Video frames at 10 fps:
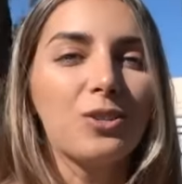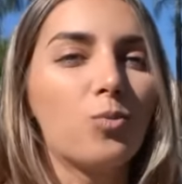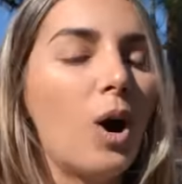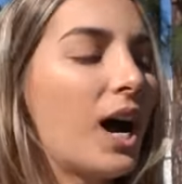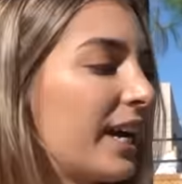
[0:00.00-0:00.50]
is
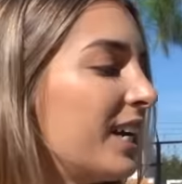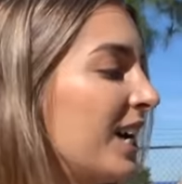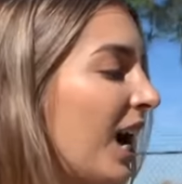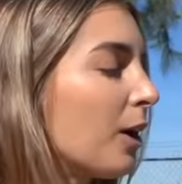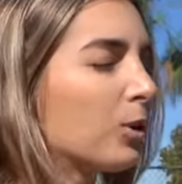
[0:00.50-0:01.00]
why
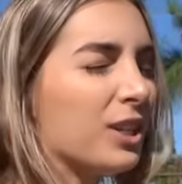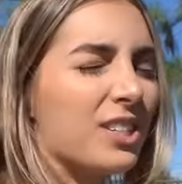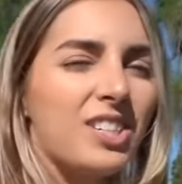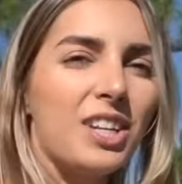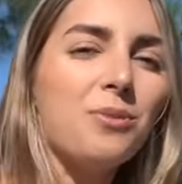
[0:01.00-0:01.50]
I wanted to
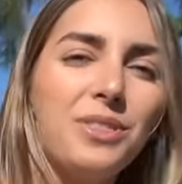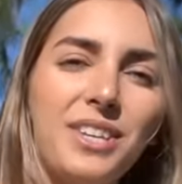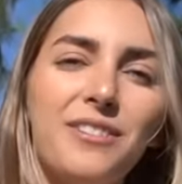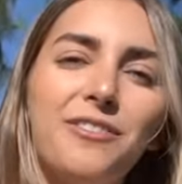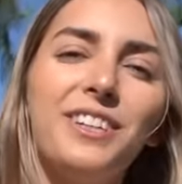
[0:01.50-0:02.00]
stick with the
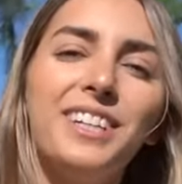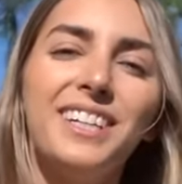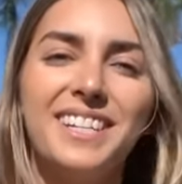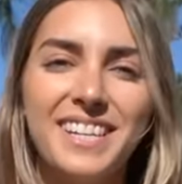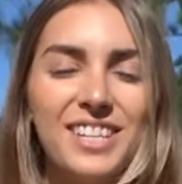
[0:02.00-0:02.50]

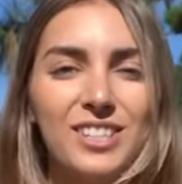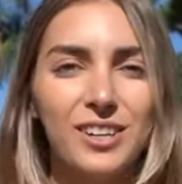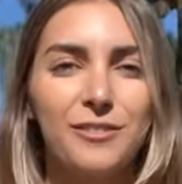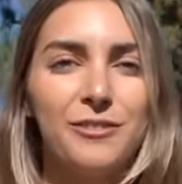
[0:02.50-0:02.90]
Infiniti Nissan